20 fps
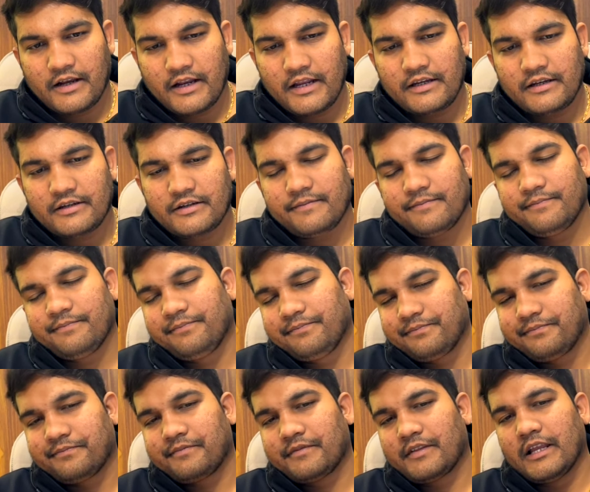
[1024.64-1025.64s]
Right.
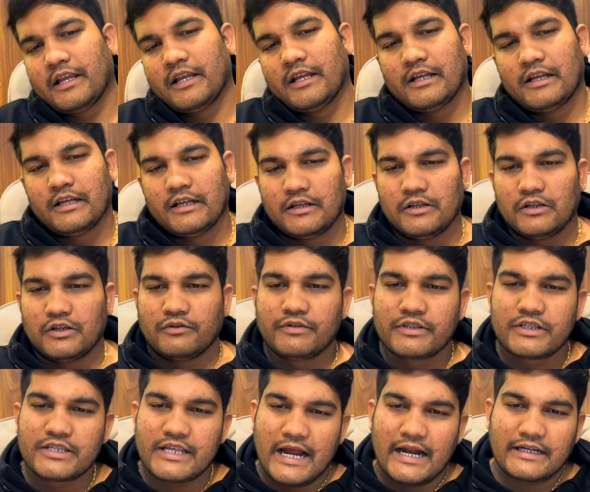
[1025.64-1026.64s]

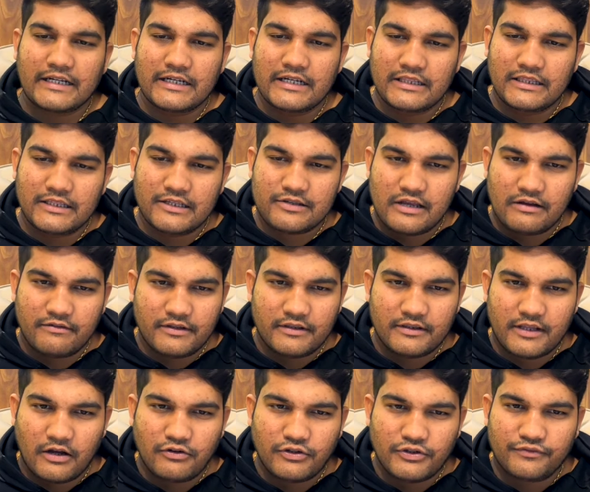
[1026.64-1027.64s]
With Saturn in the
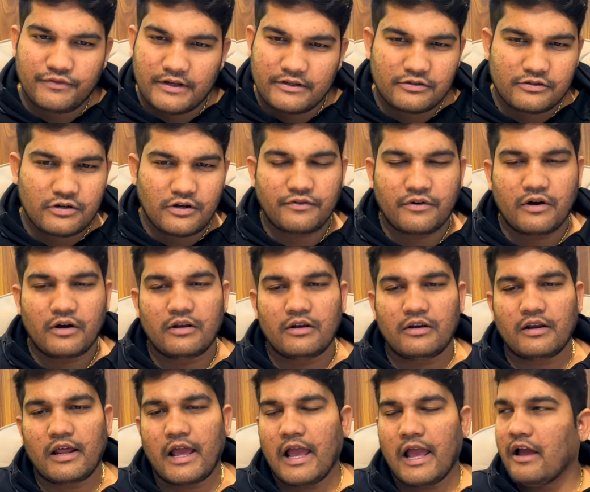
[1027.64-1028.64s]
seventh house, first of
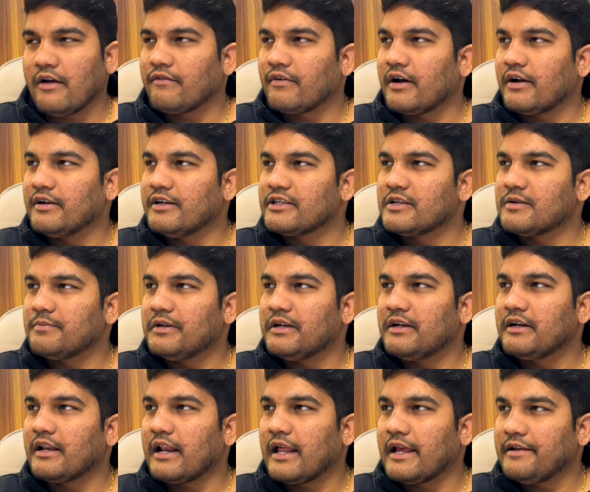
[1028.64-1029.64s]
all, have a
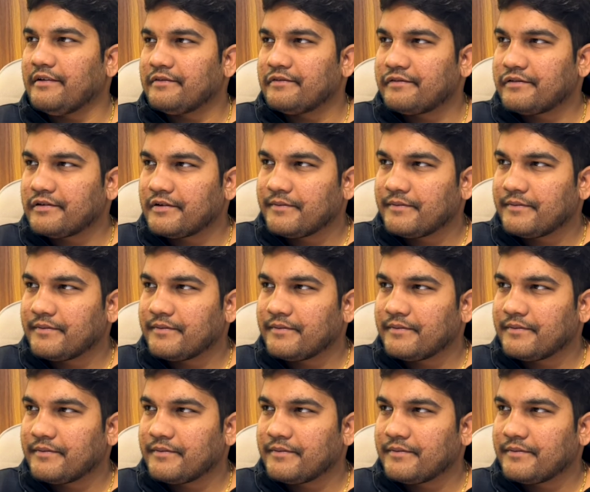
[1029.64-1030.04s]
disciplined life,